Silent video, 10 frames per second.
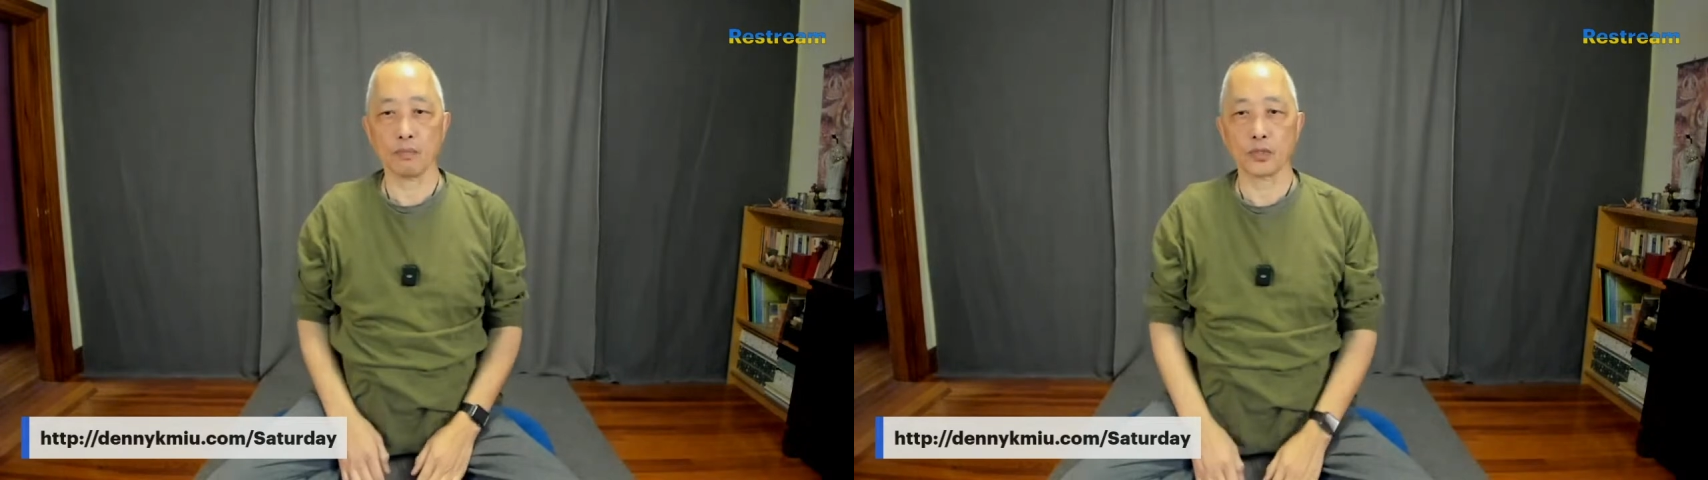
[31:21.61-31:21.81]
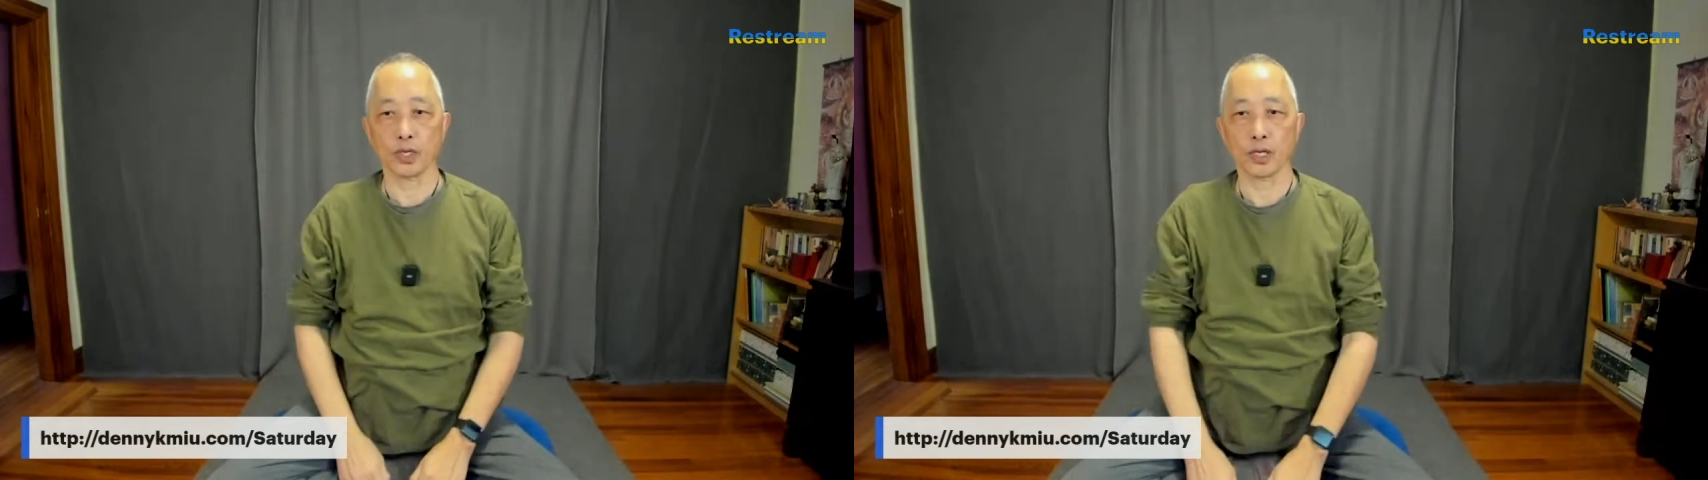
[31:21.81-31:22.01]

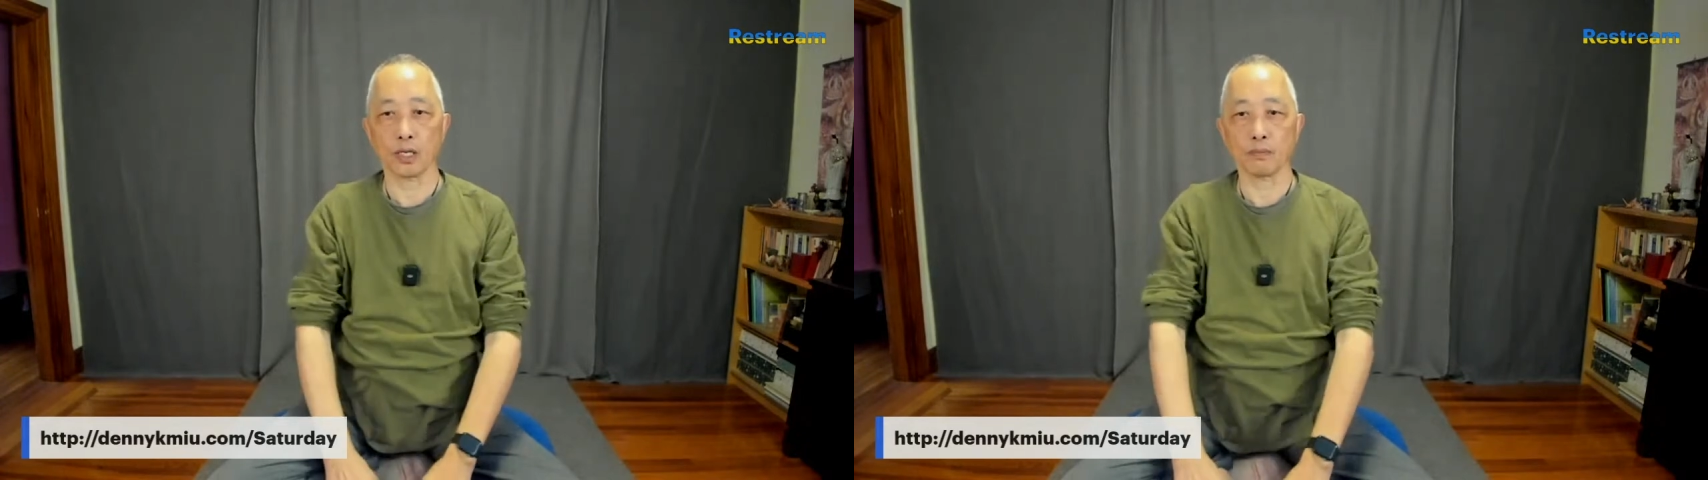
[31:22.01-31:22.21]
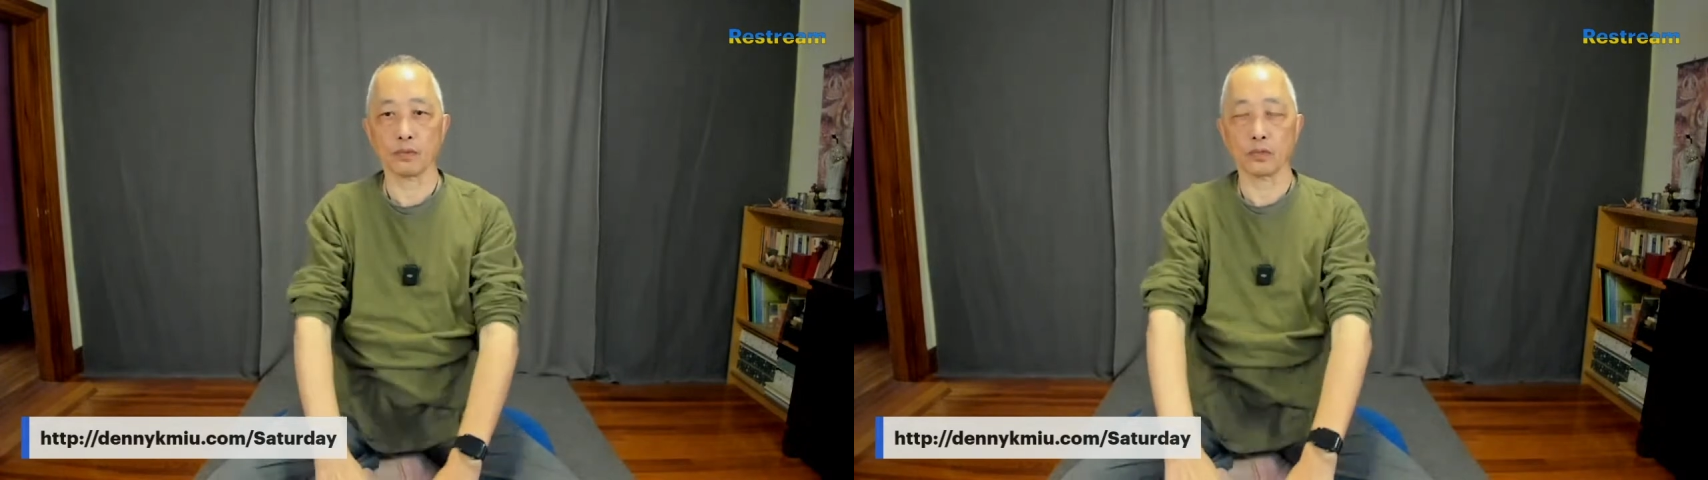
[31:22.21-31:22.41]
bring it
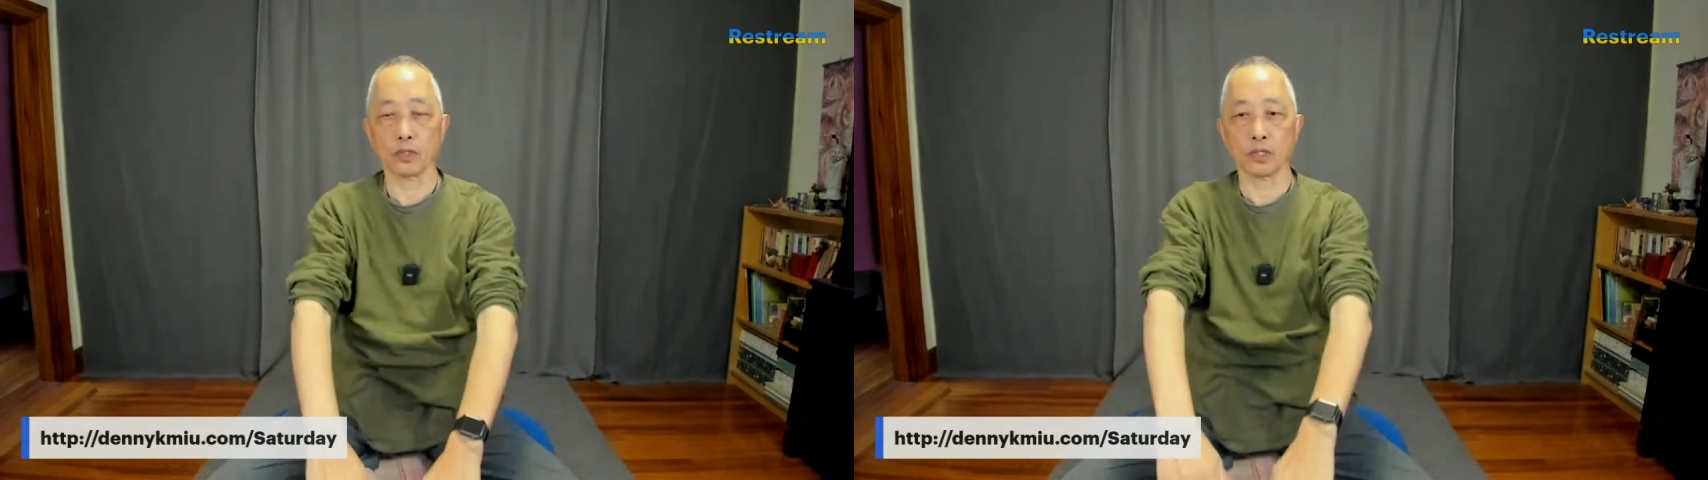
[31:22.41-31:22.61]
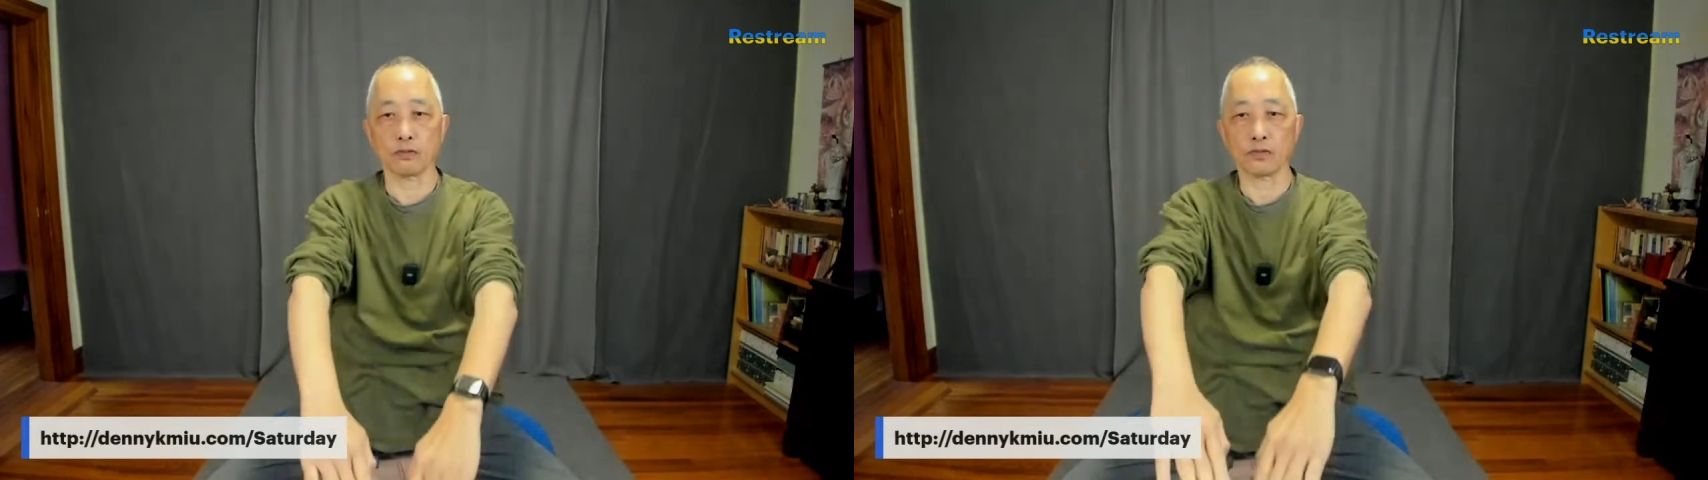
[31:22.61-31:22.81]
up
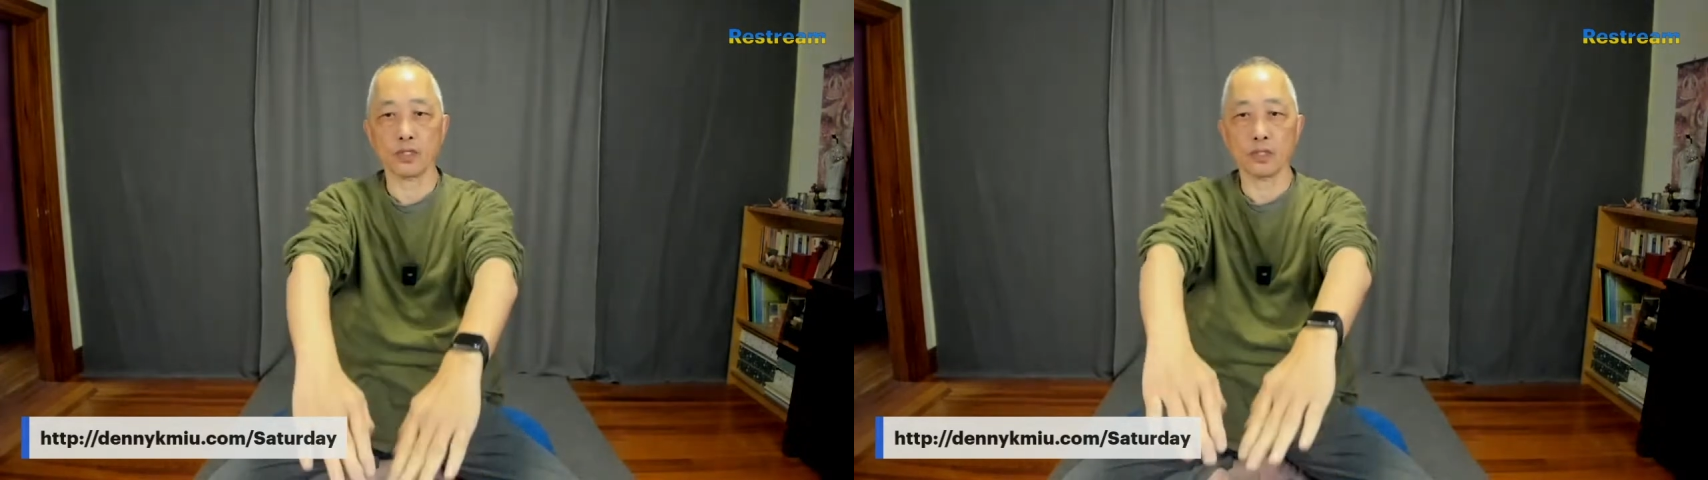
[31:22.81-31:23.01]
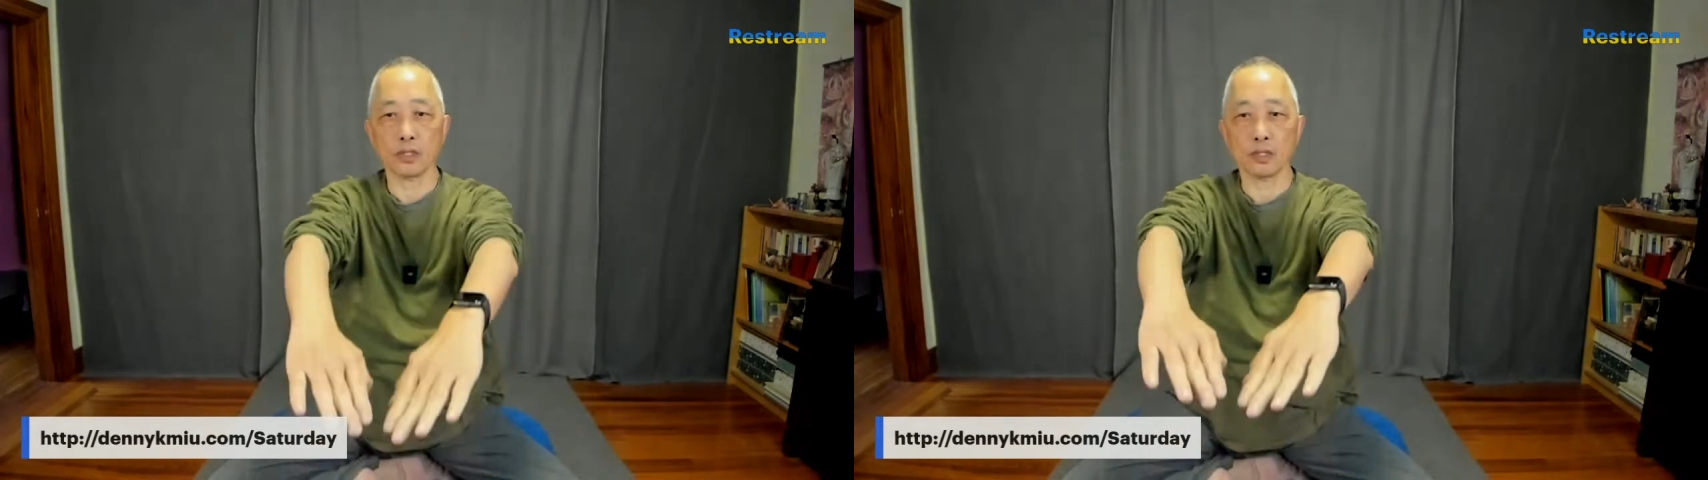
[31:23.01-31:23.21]
in the
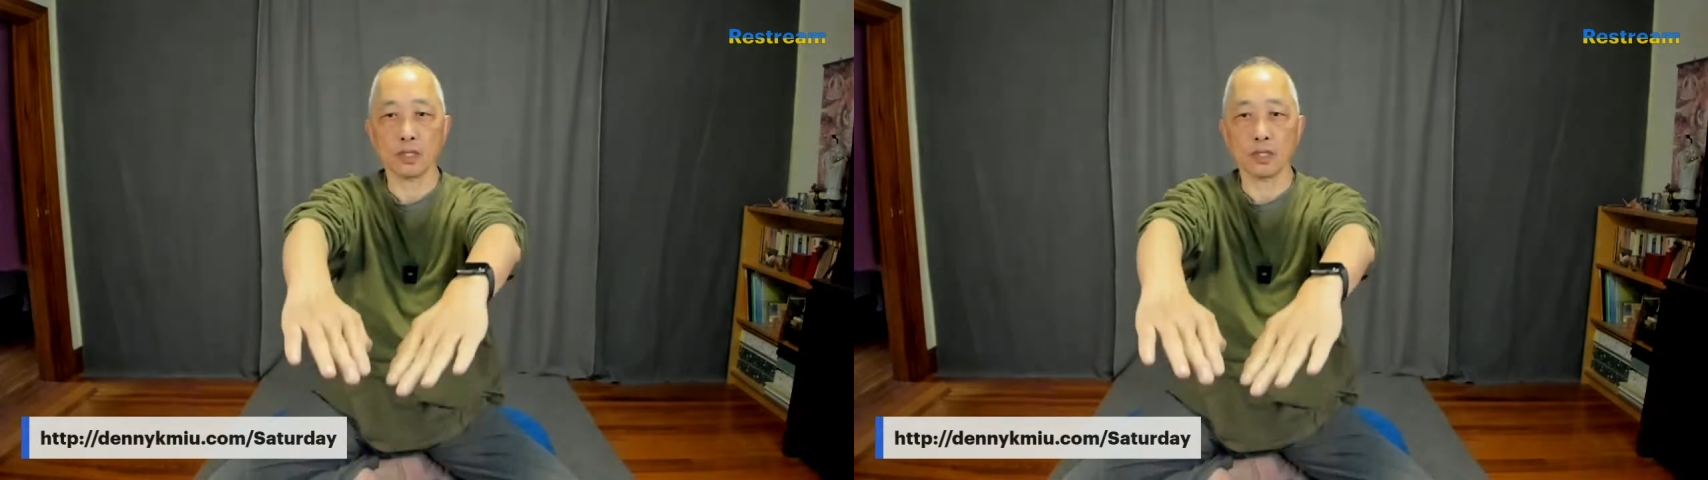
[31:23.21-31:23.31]
front,